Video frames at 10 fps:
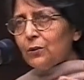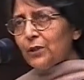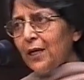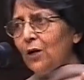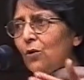
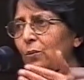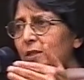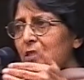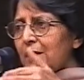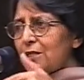Othello
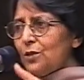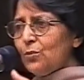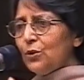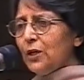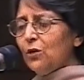wins
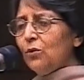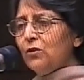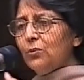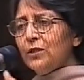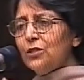Desdemona
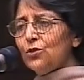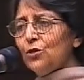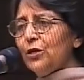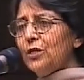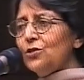over with the
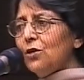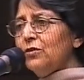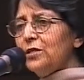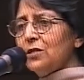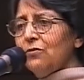stories
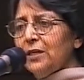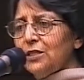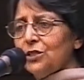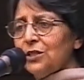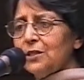of his
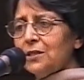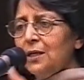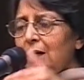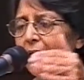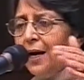adventures.
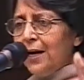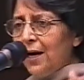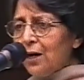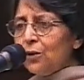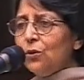
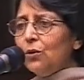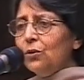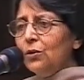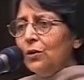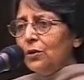
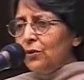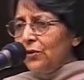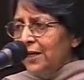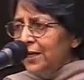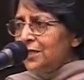Iago
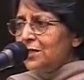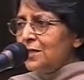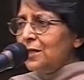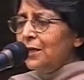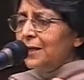
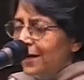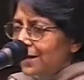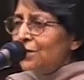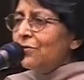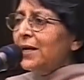creates,
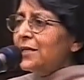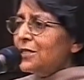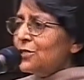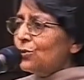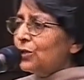
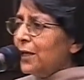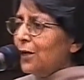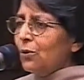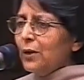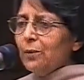narrativizes
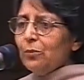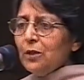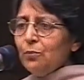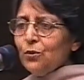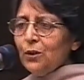Othello and
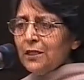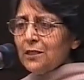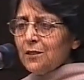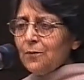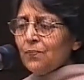
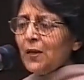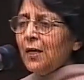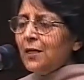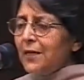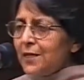manipulates him.
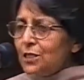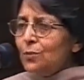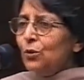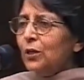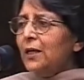
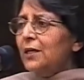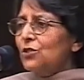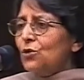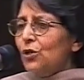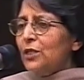Desdemona
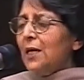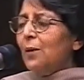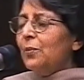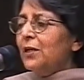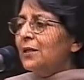is caught
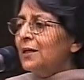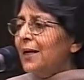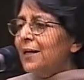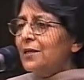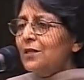up in the
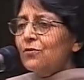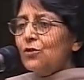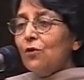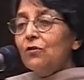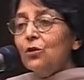narratives
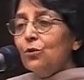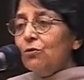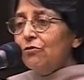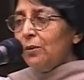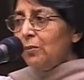of her
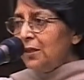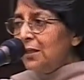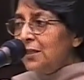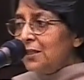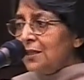own
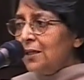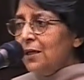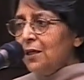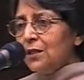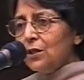femininity,
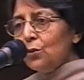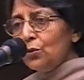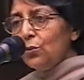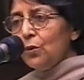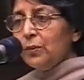the
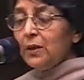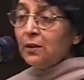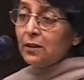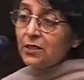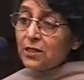good
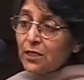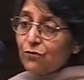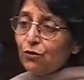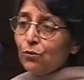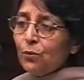woman, the
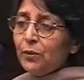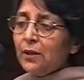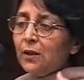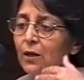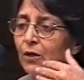deceitful
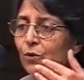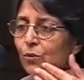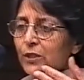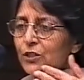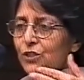woman,
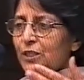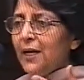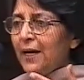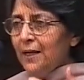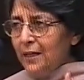who is
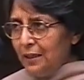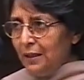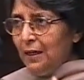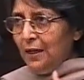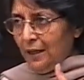she,
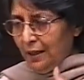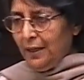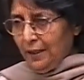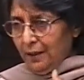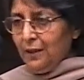and
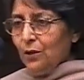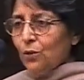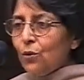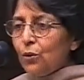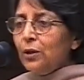in
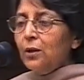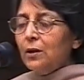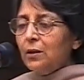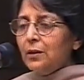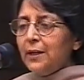her
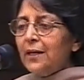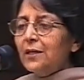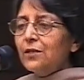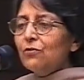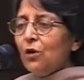own
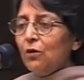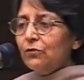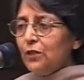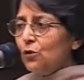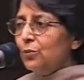narrative
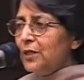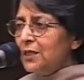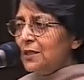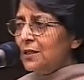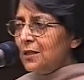of the
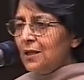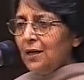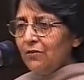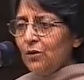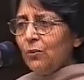obedient,
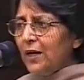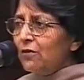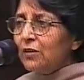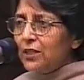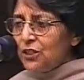loving
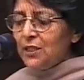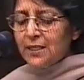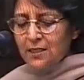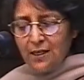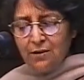wife. And she
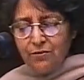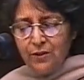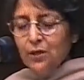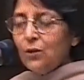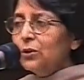does love
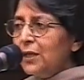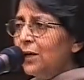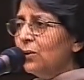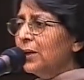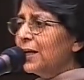
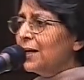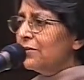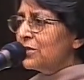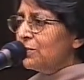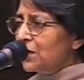Othello and
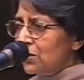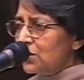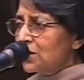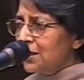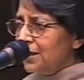loves him
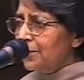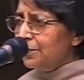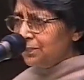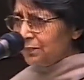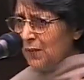innocently,
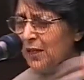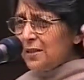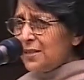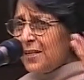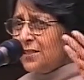in
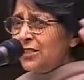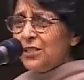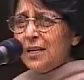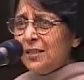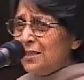the sense that
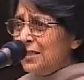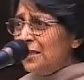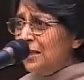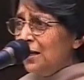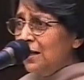she can't
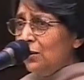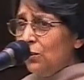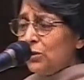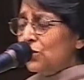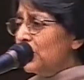see
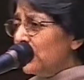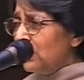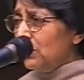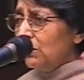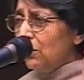what's
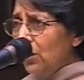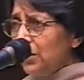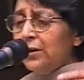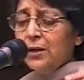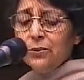going
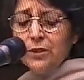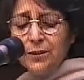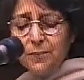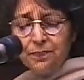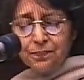on around
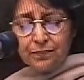her.